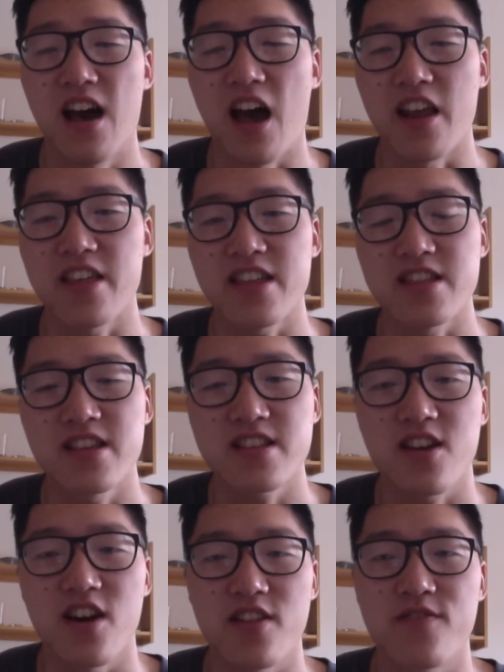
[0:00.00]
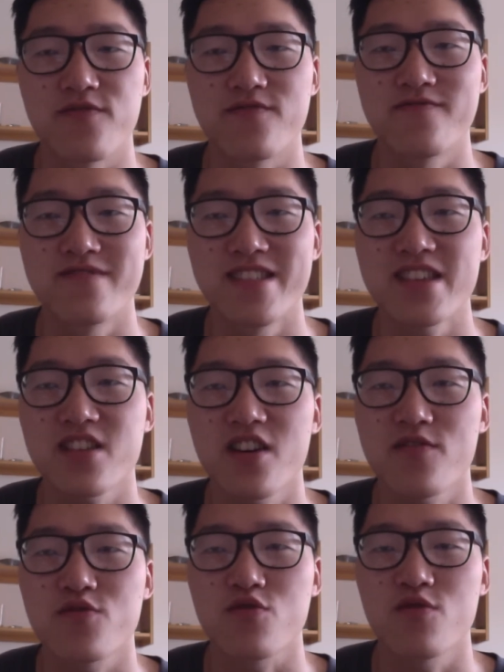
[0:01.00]
And I think this kind
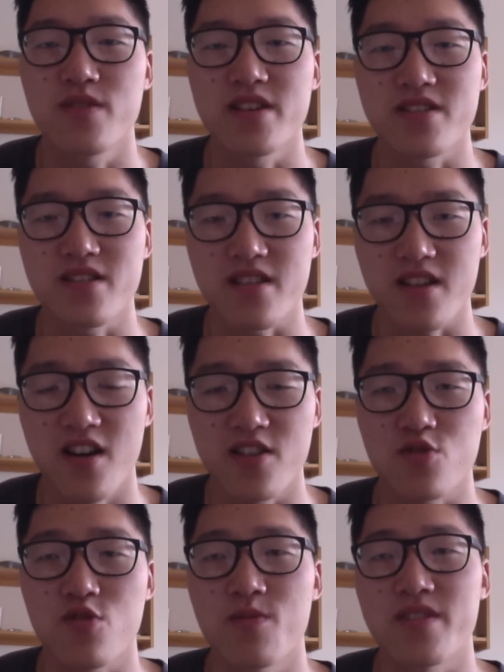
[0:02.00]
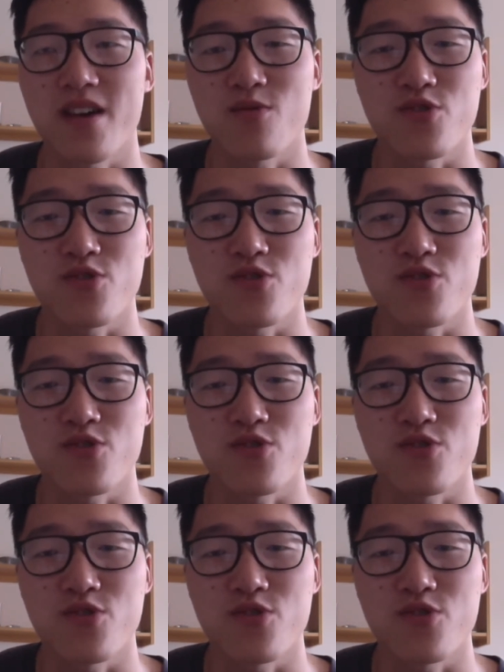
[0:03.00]
of trauma is the kind of trauma that will